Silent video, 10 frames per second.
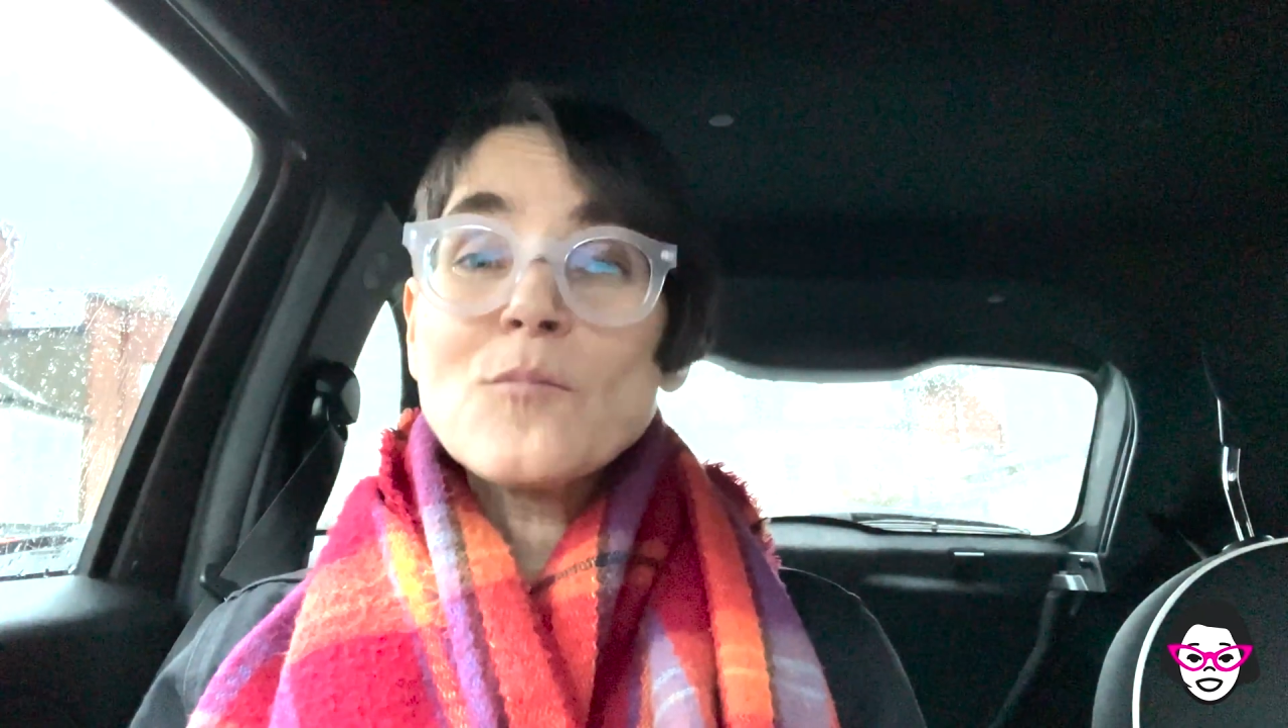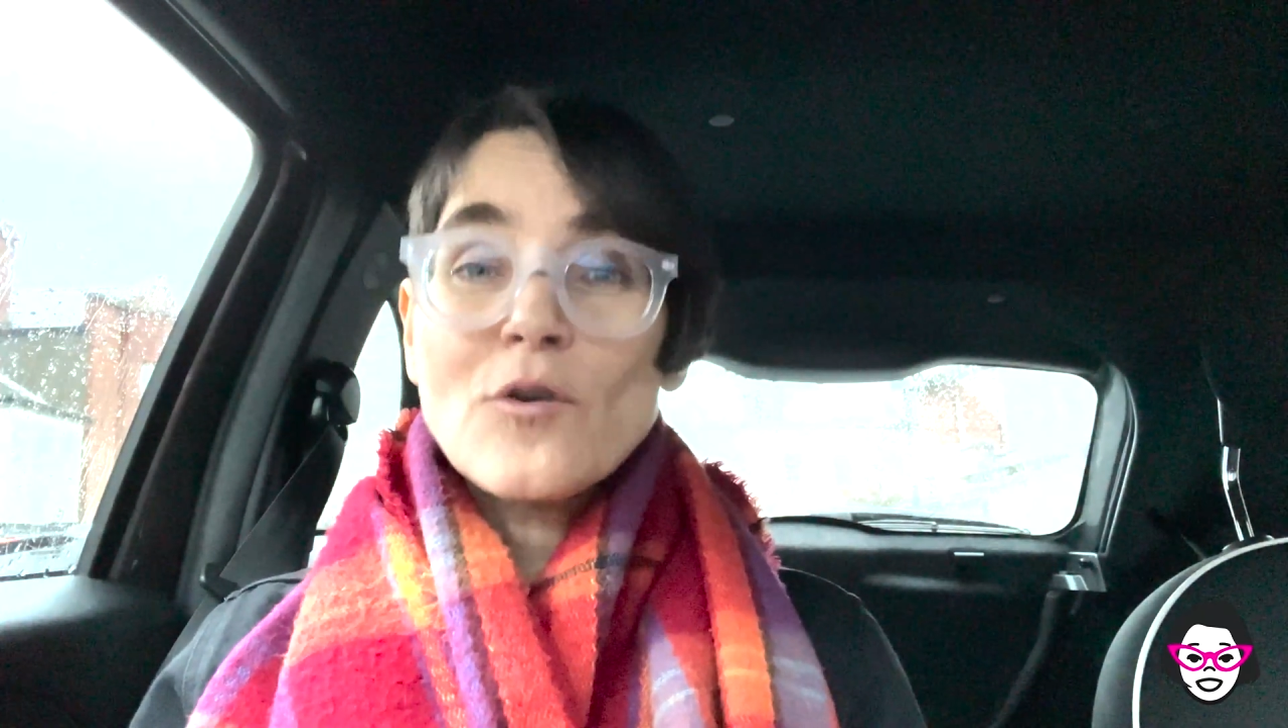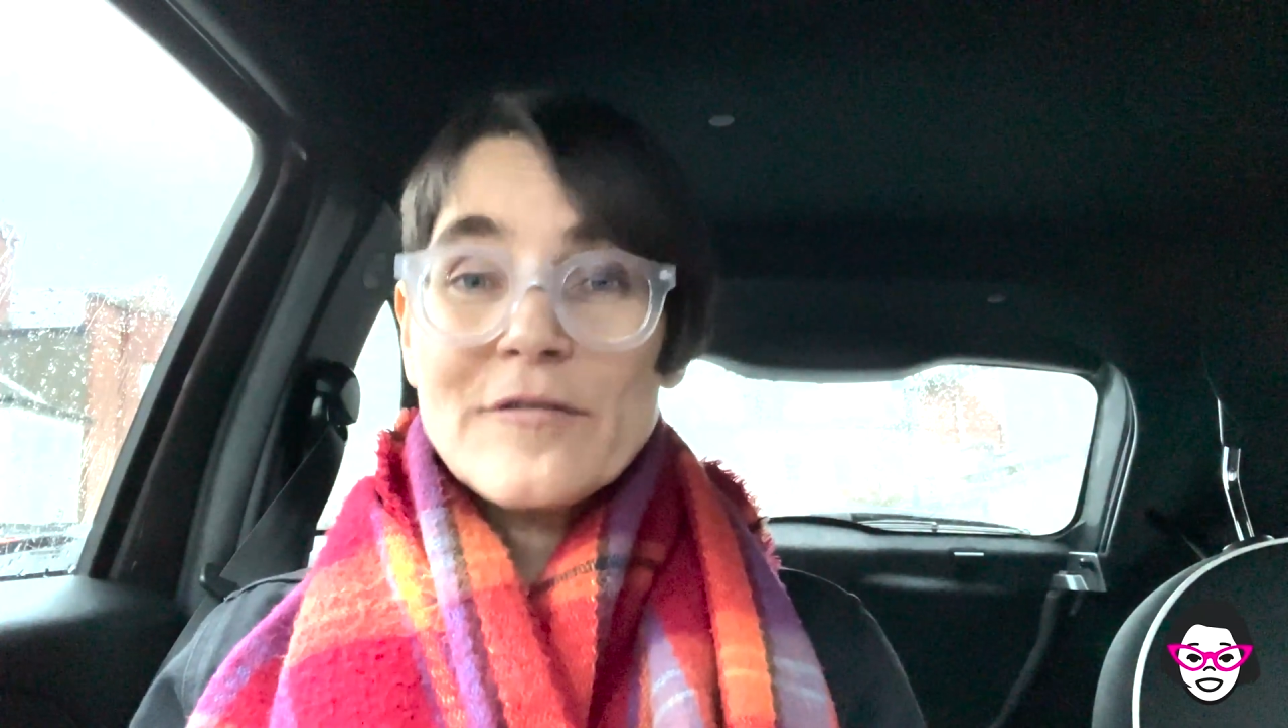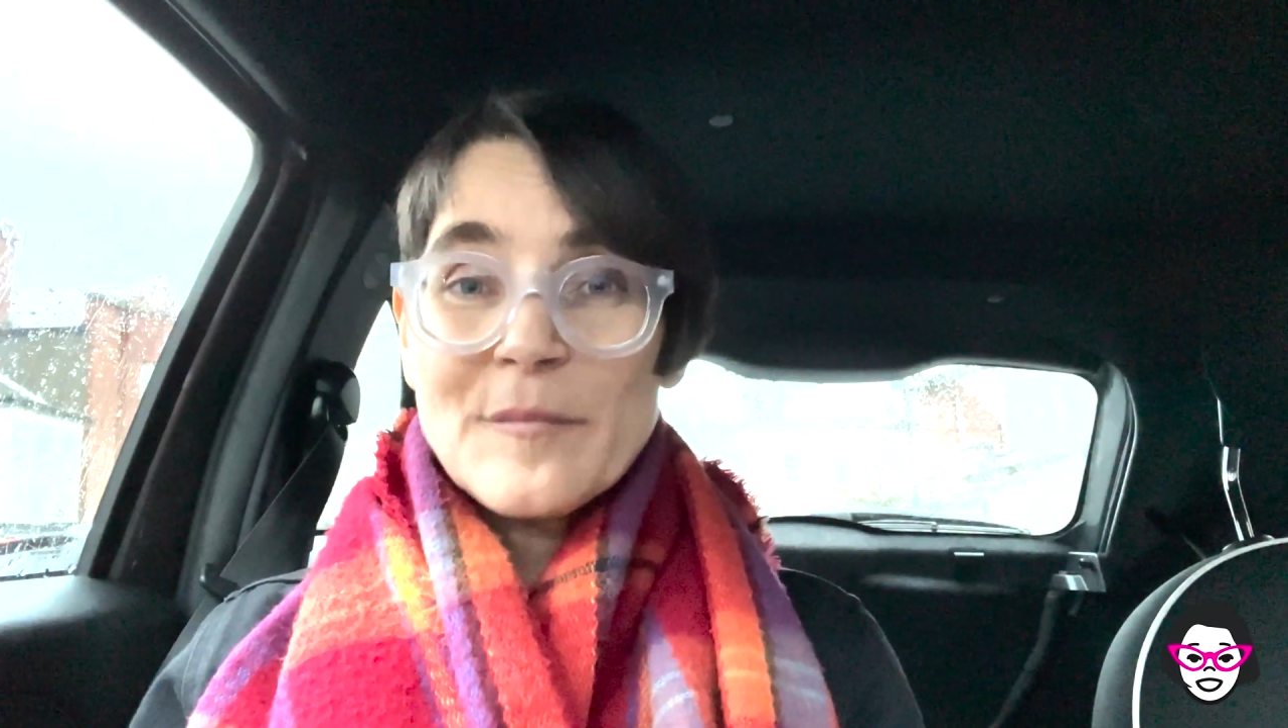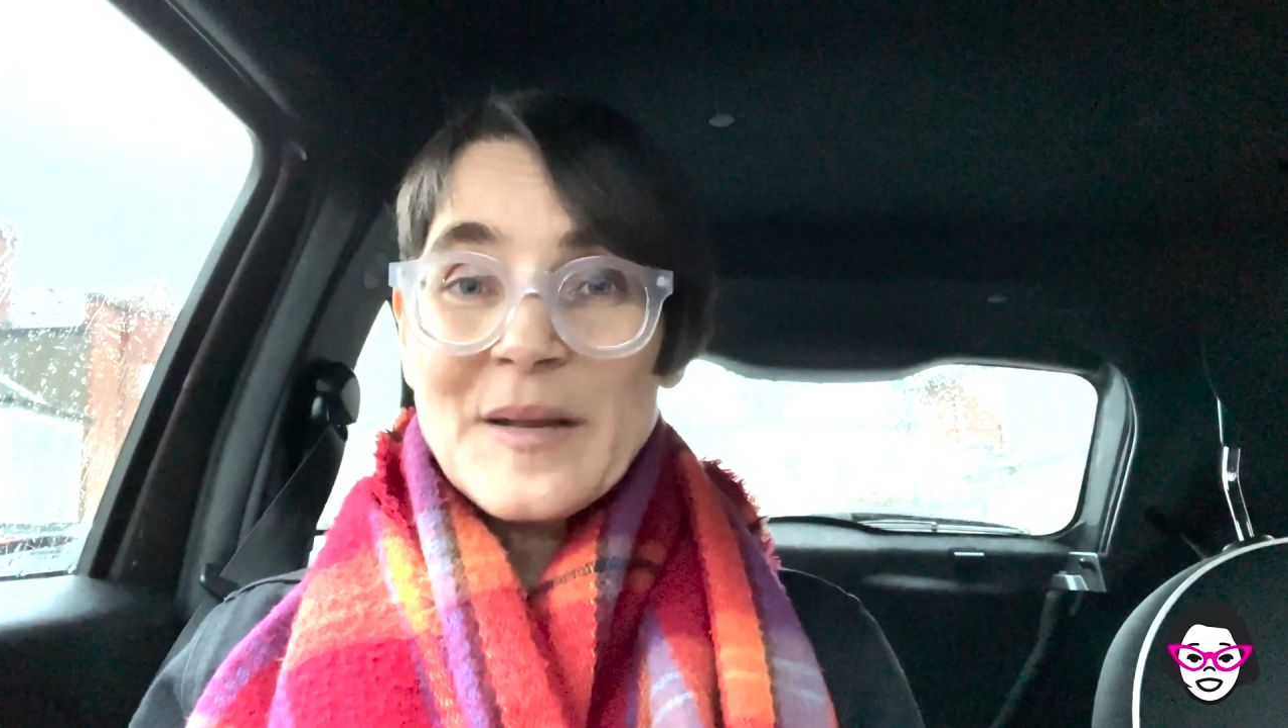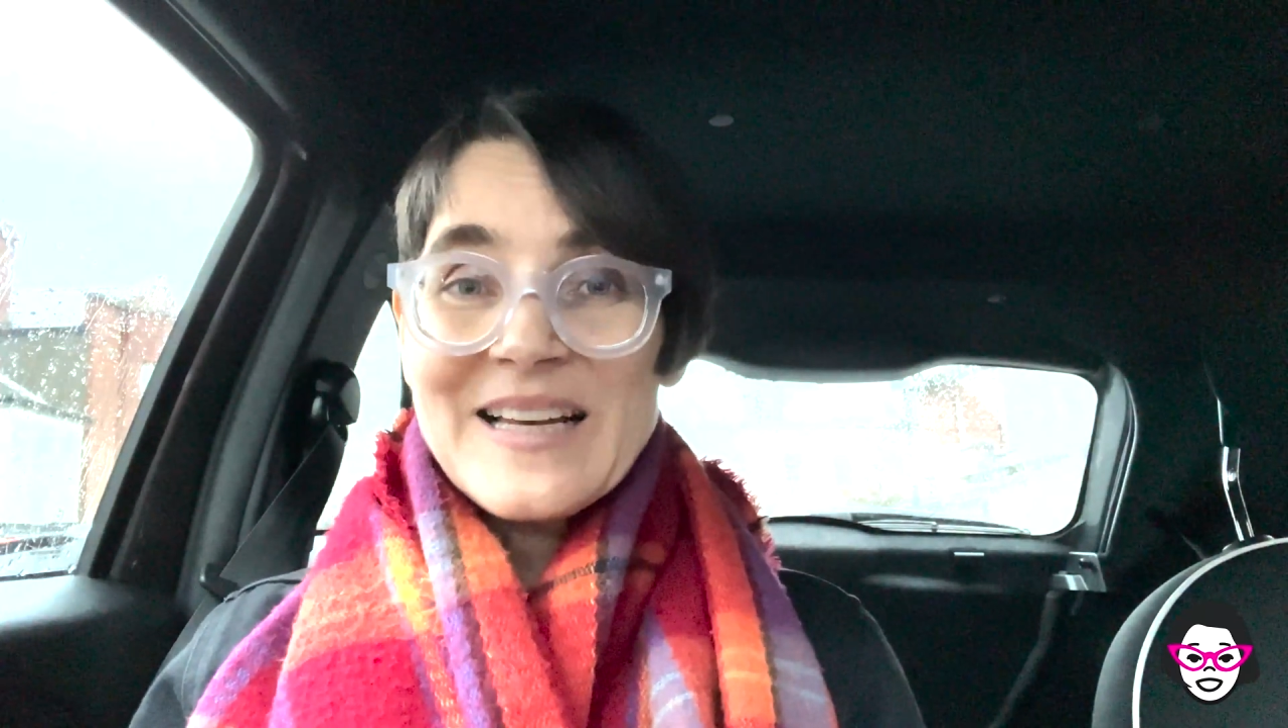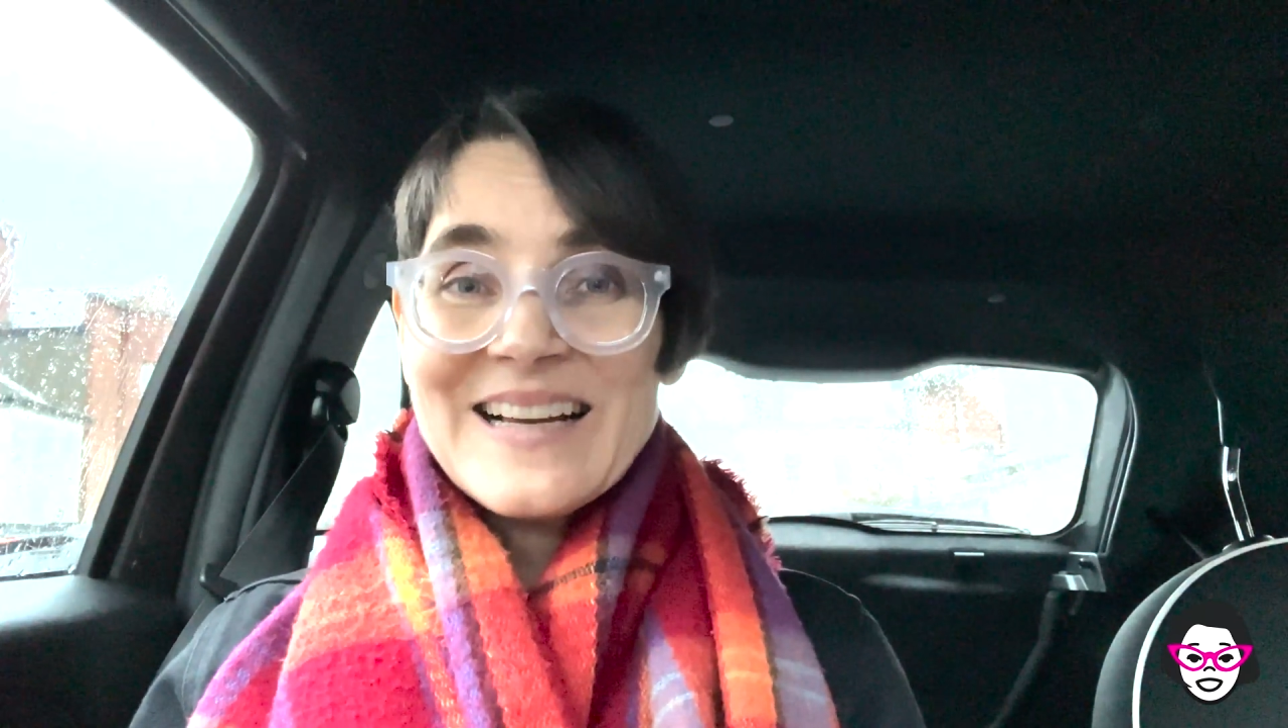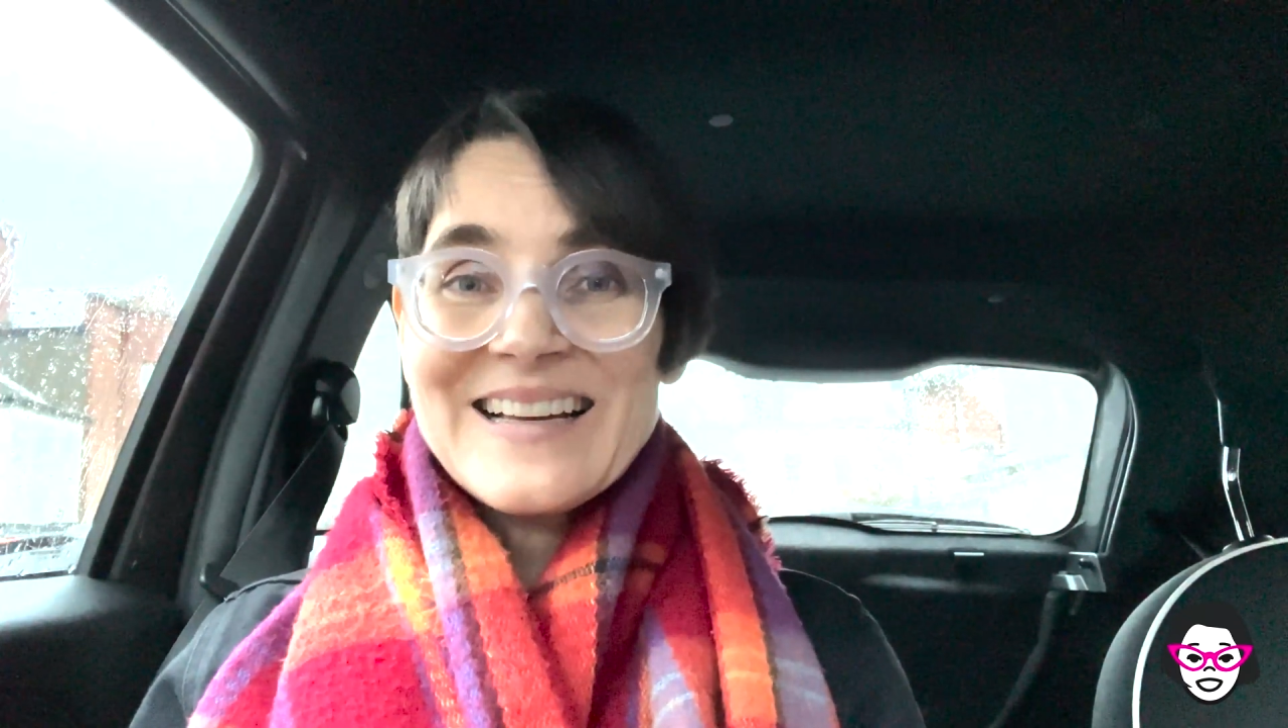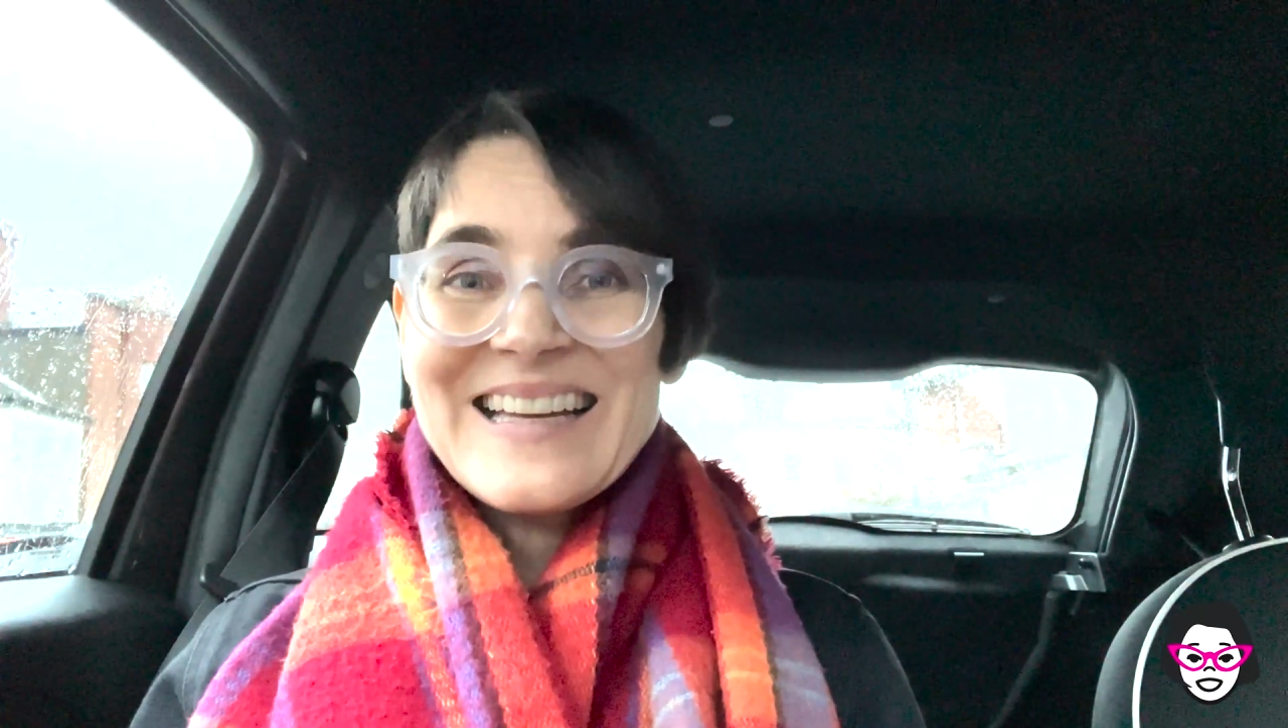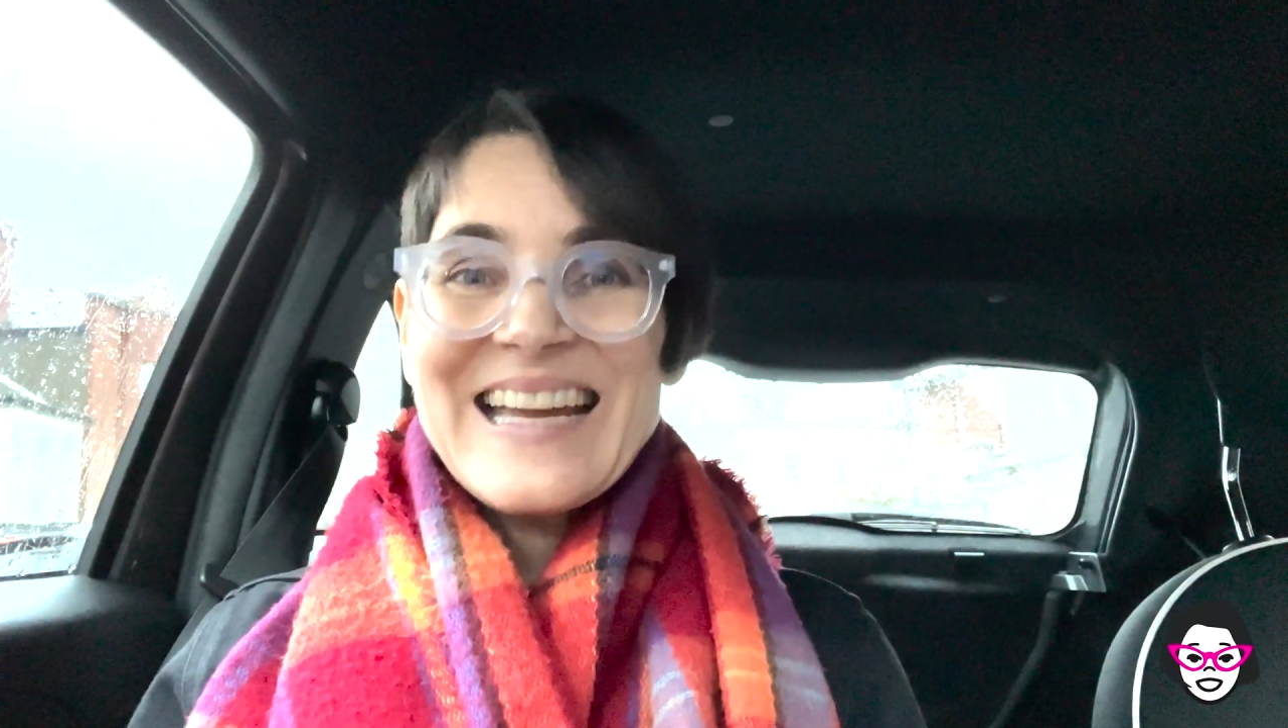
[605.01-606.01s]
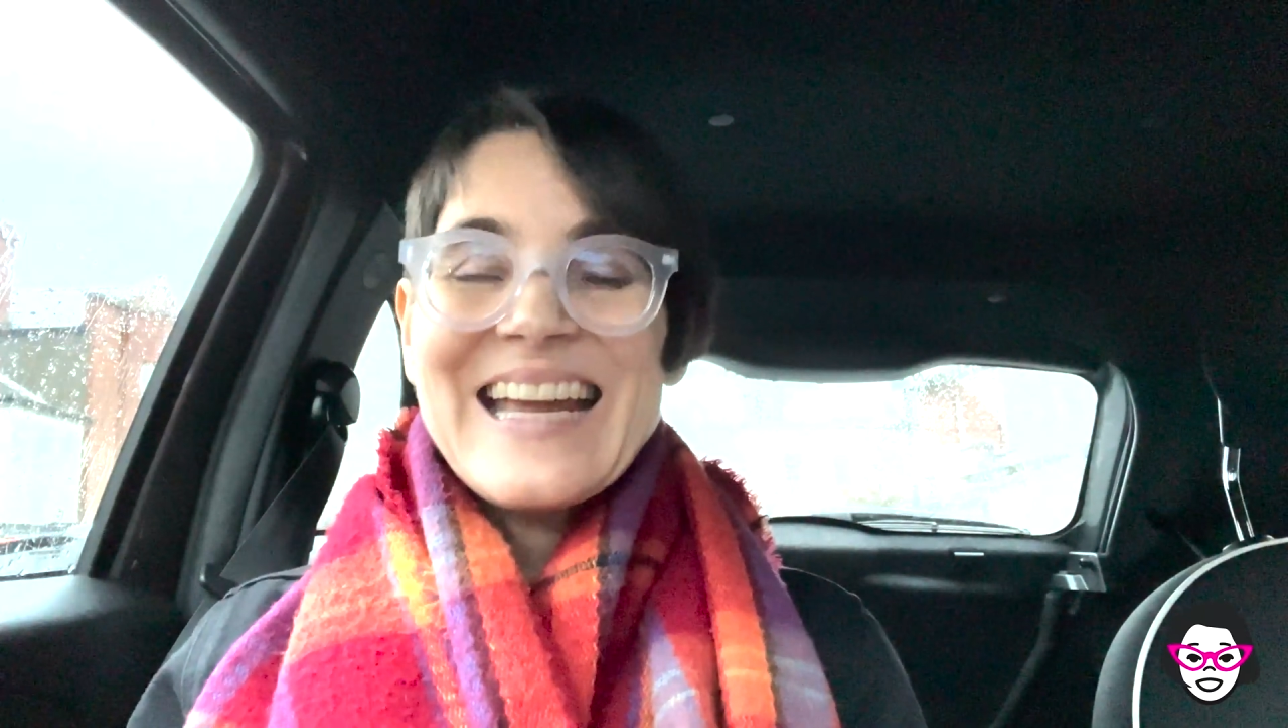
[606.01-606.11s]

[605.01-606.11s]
more familiar